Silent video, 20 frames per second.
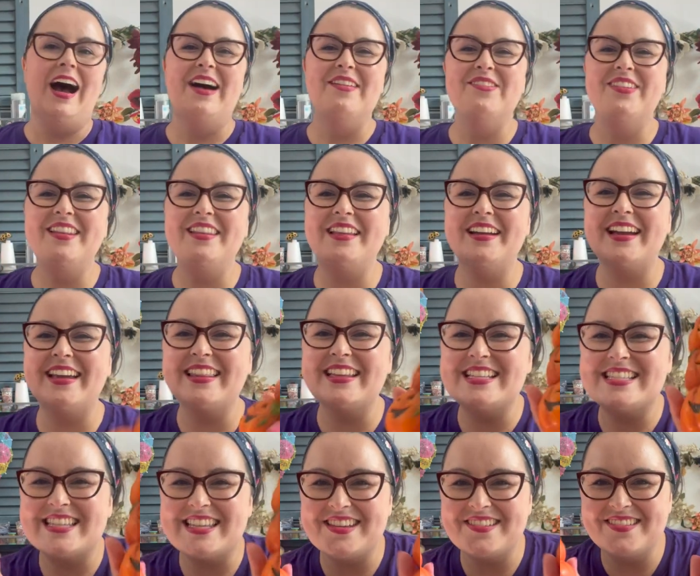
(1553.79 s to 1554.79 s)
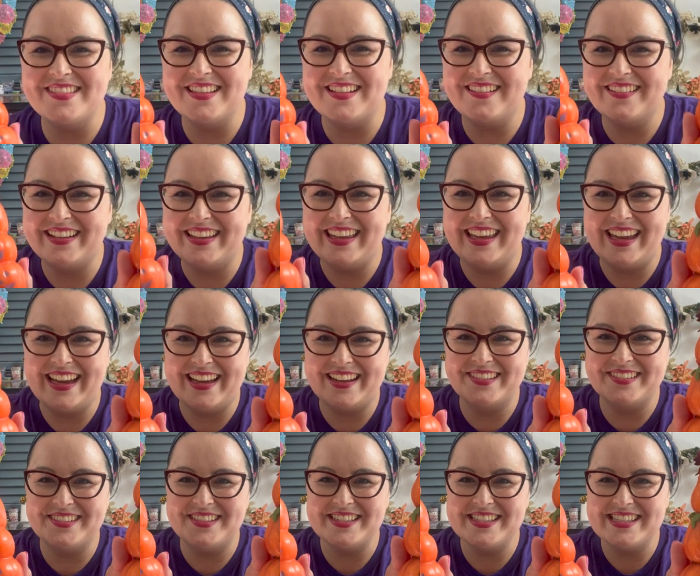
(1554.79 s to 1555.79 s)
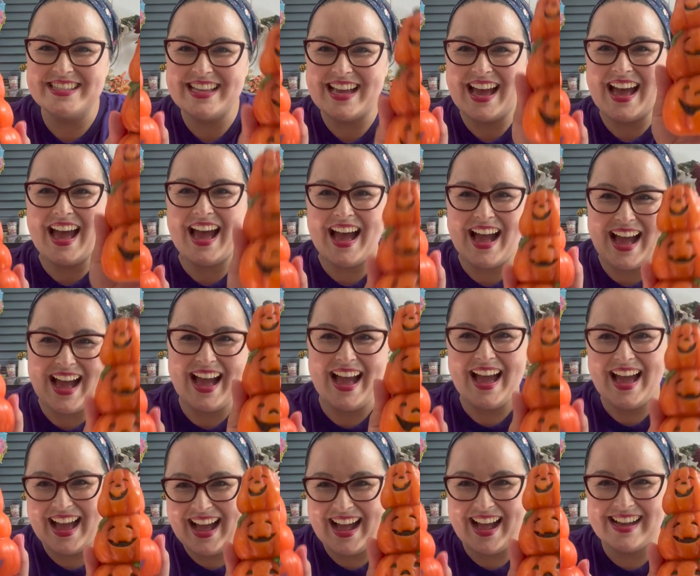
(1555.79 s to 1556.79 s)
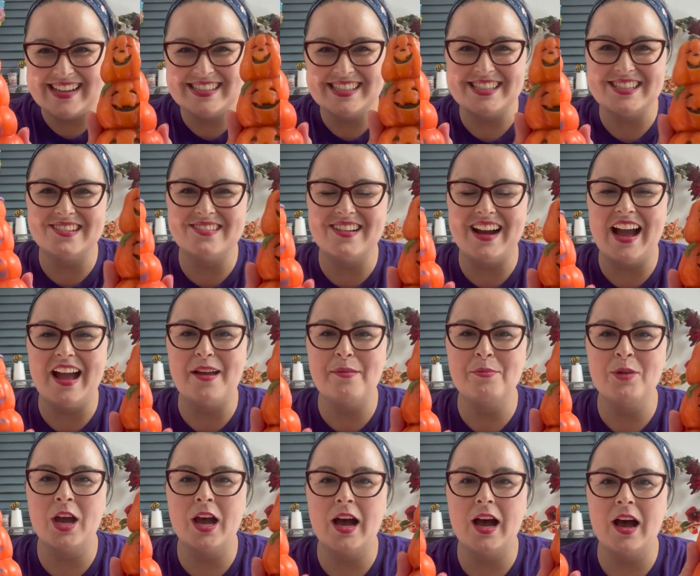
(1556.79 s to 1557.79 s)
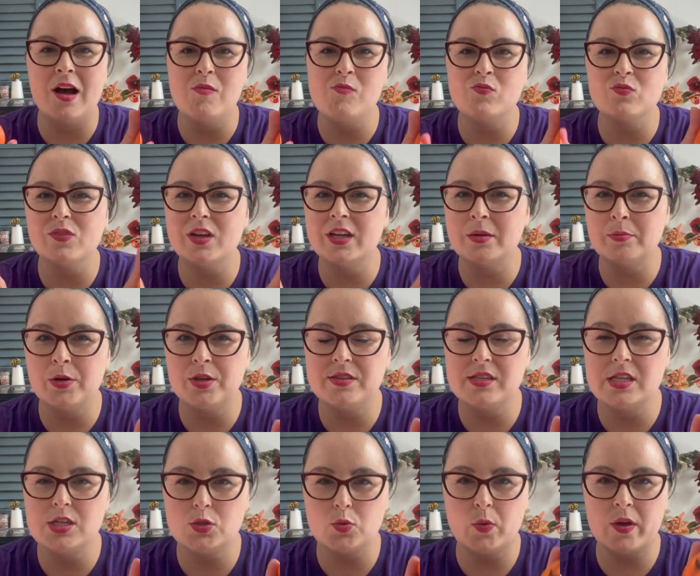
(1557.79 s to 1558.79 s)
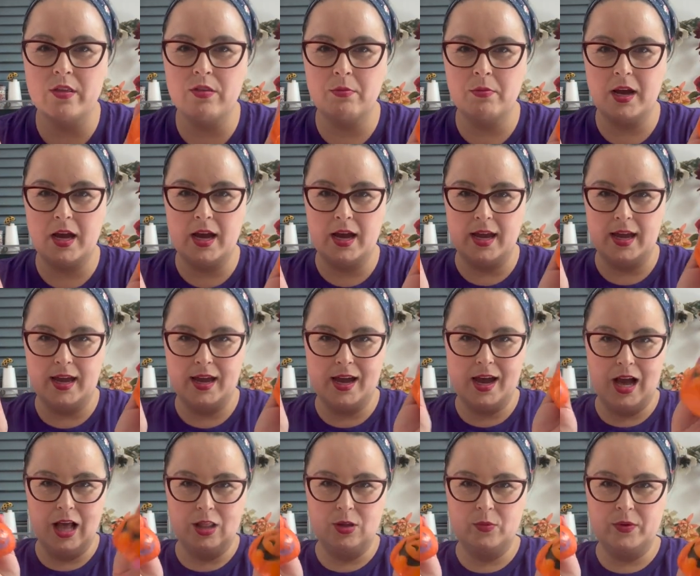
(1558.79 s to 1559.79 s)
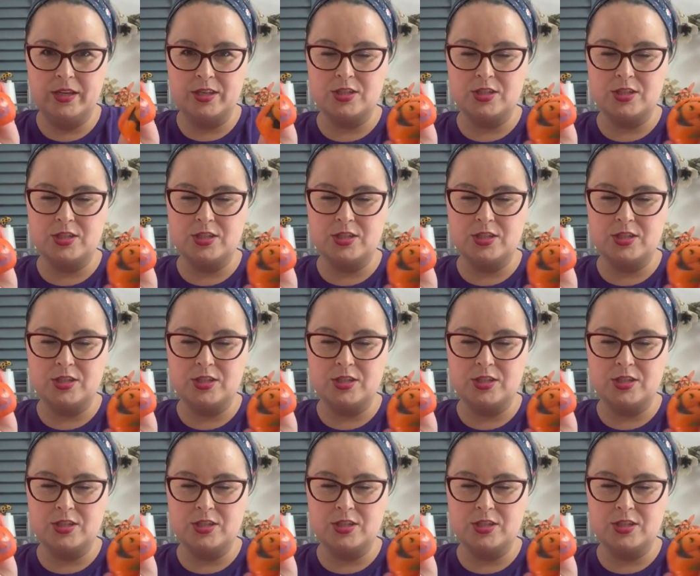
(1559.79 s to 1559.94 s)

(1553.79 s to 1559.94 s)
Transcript: look at these cute little candles. So I'm um, gonna put these with my Halloween